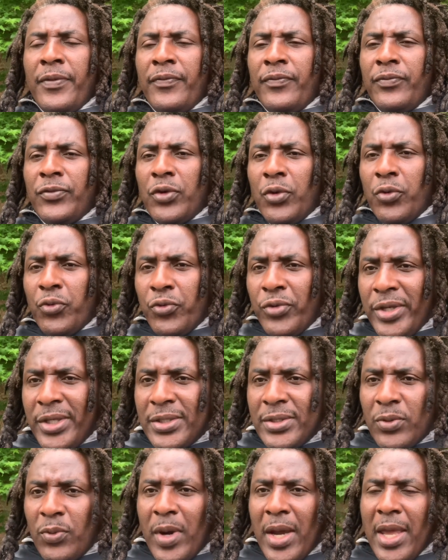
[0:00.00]
The
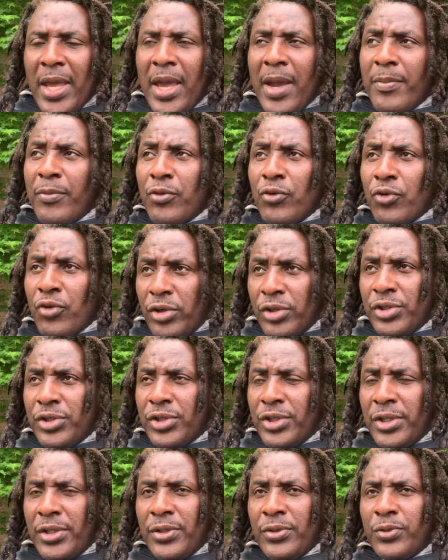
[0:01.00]
reason why I'm
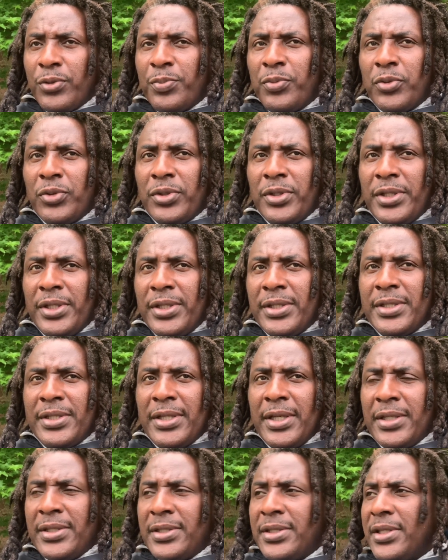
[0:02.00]
rushing to put these
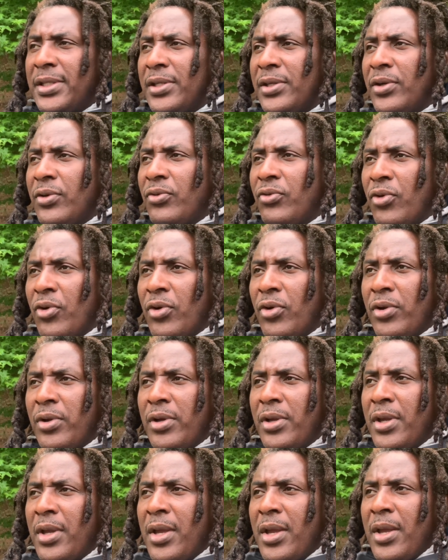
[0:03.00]
things in the ground
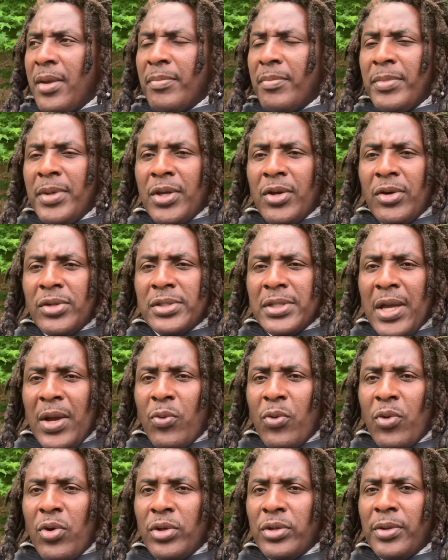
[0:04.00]
because I
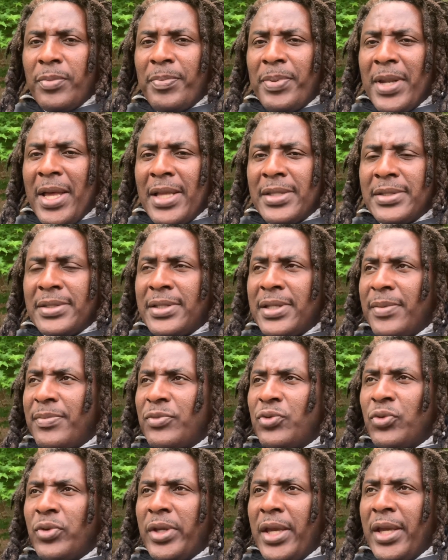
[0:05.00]
want the plants them
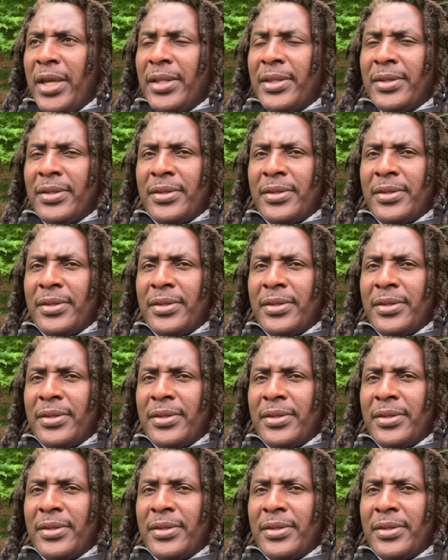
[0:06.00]
to get